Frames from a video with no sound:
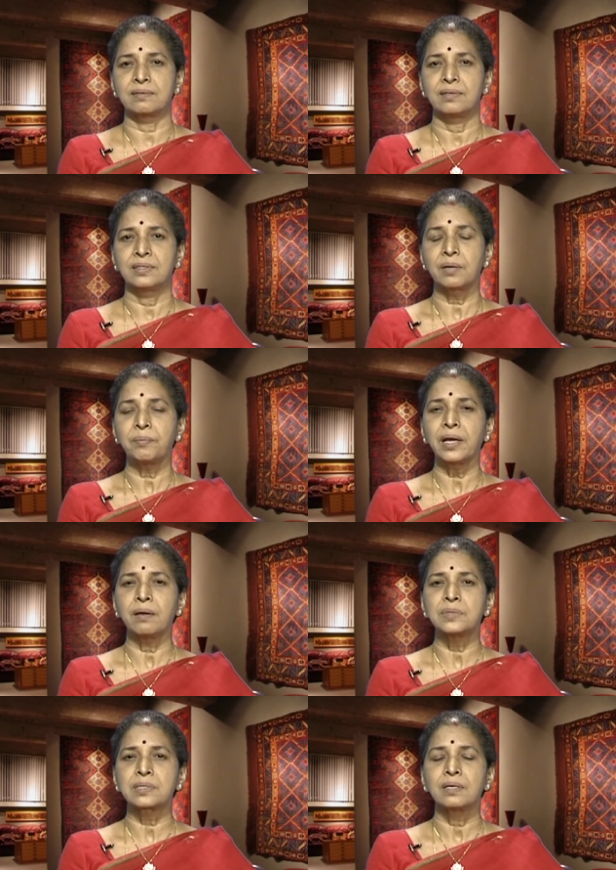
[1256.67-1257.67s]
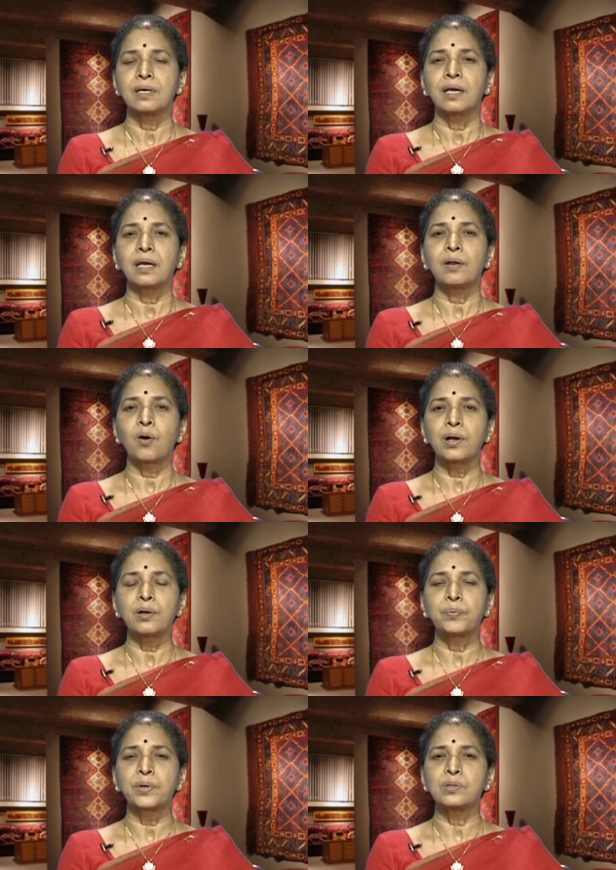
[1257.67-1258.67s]
Sometimes in order to
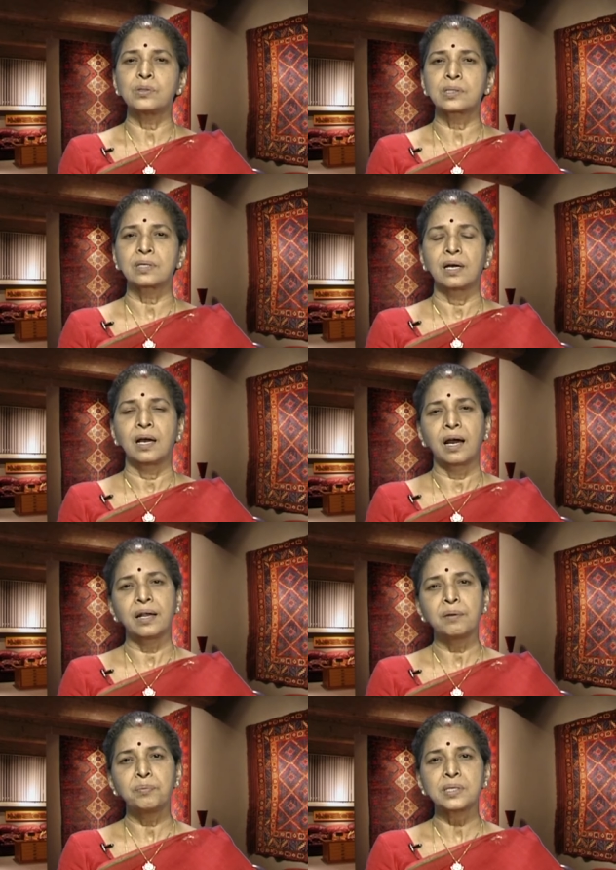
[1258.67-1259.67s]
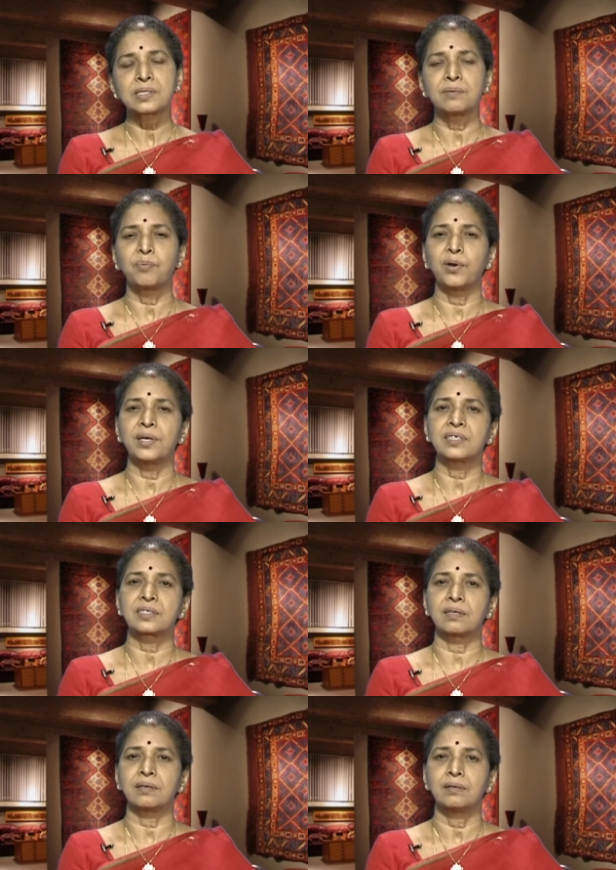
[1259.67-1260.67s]
produce 100 percent
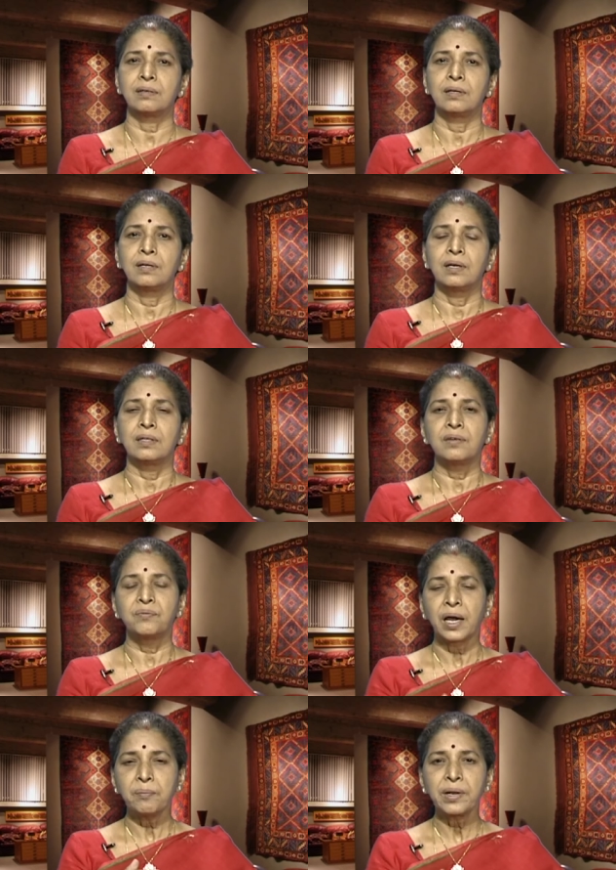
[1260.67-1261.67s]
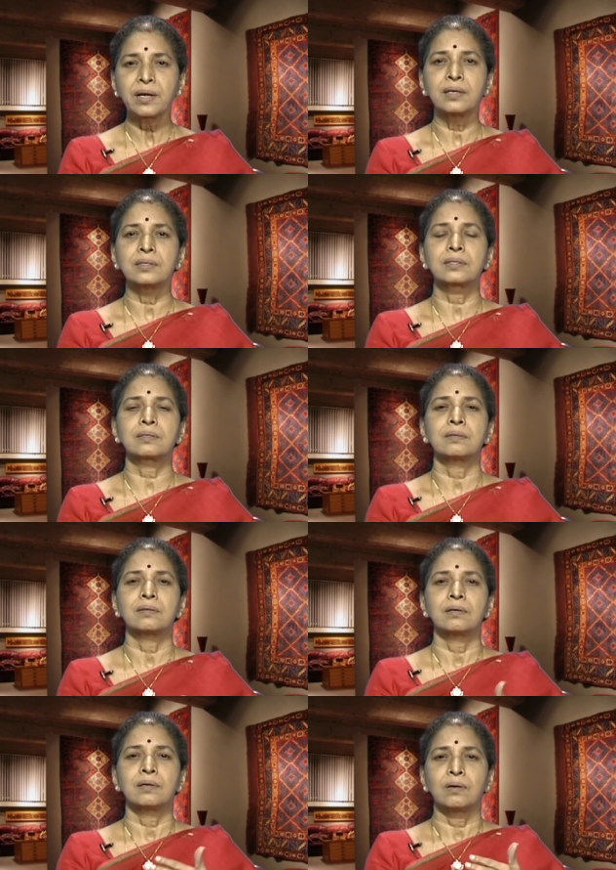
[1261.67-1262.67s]
polyester, the fabric is
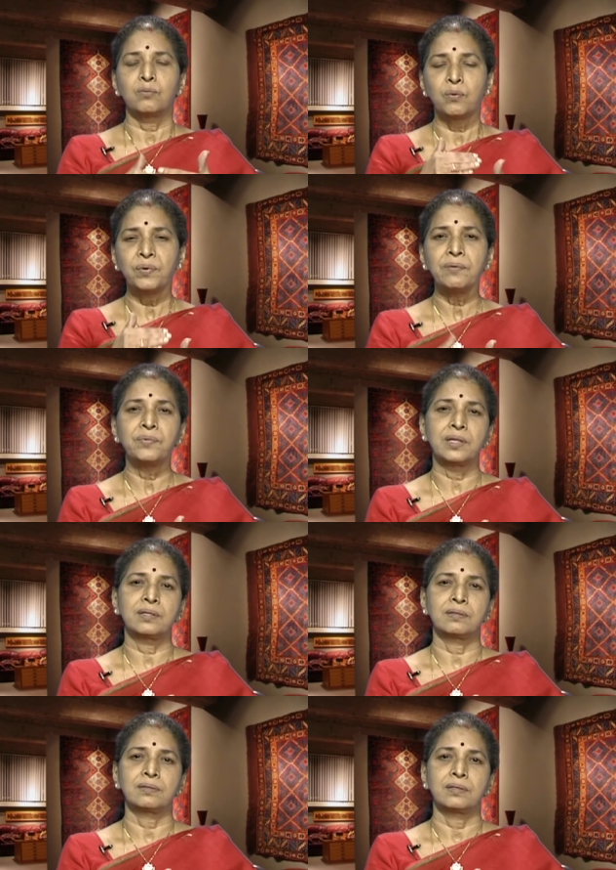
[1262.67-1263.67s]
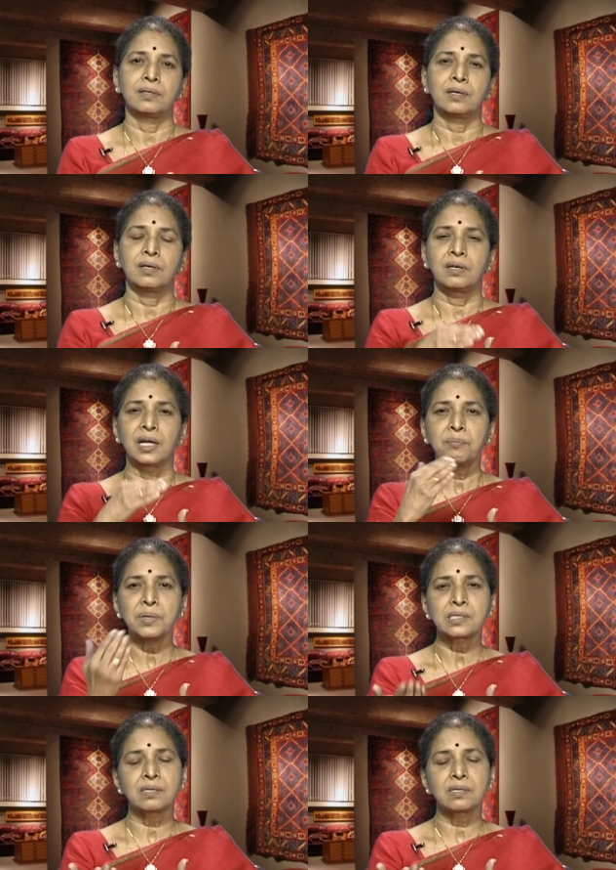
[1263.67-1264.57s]
woven with 10 percent